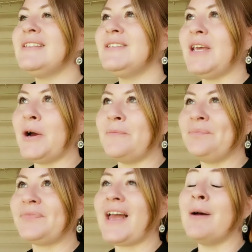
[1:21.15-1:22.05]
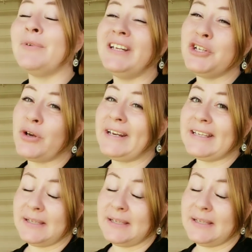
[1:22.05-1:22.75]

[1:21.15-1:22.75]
So I'm going to try to